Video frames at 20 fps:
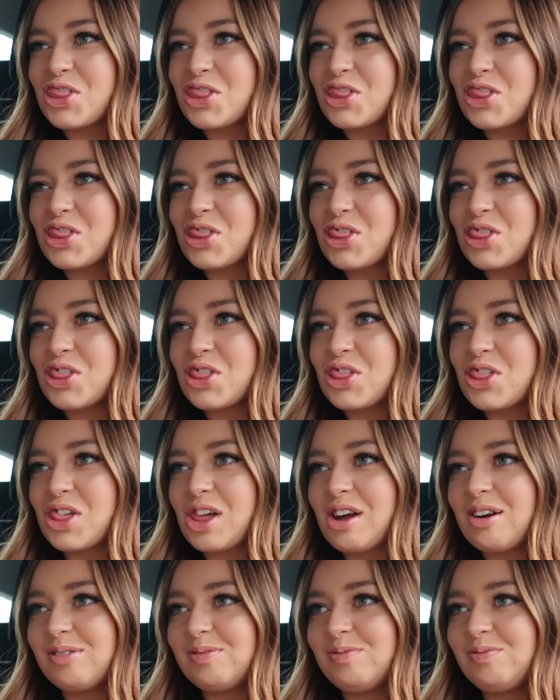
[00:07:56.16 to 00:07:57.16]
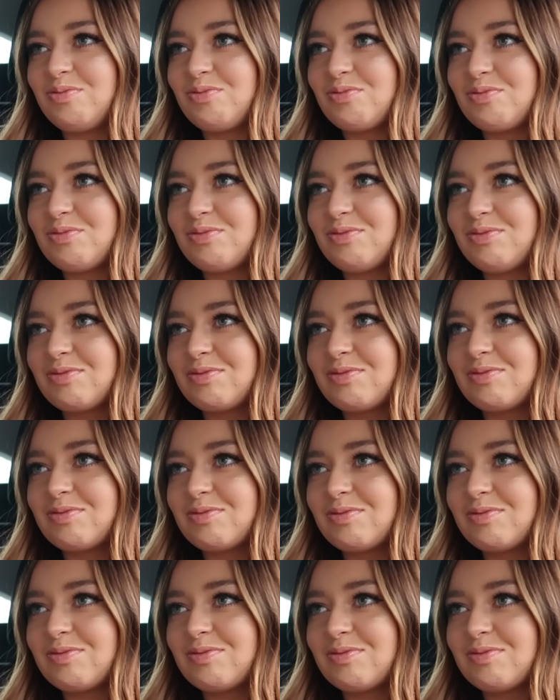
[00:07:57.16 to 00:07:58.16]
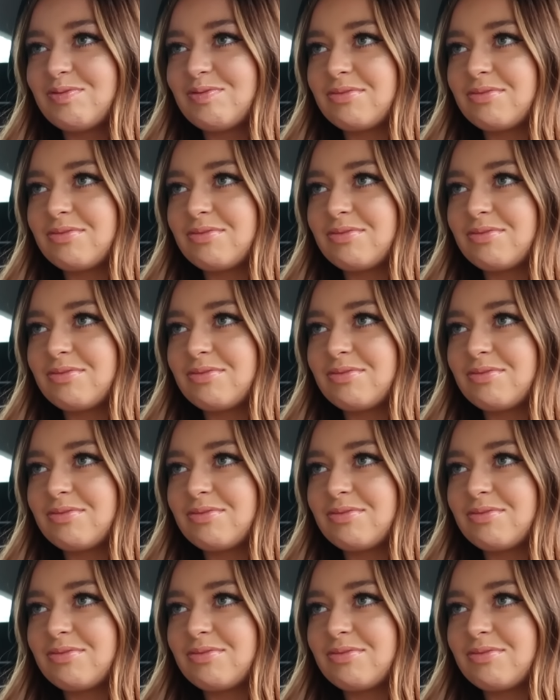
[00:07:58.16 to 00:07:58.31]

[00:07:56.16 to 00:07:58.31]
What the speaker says: (silent)